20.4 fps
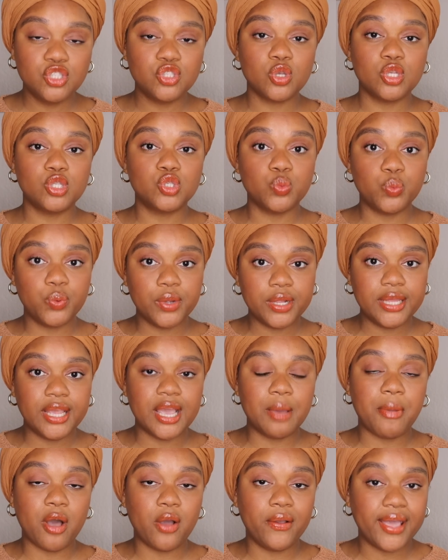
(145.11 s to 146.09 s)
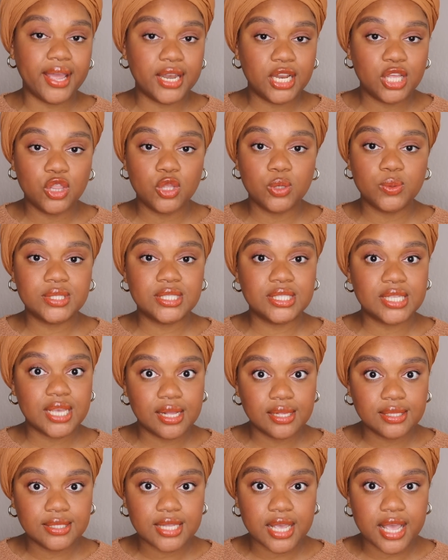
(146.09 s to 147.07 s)
so it's really about getting those
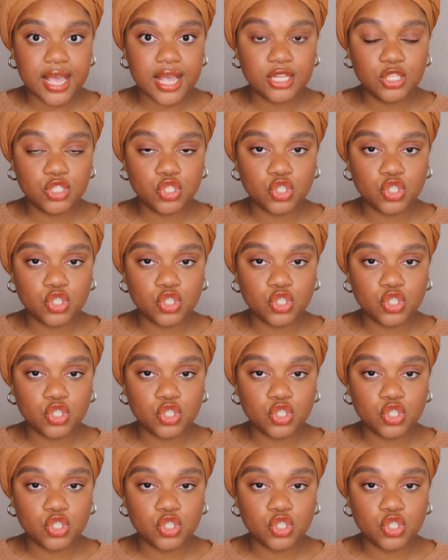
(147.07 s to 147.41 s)
sales in.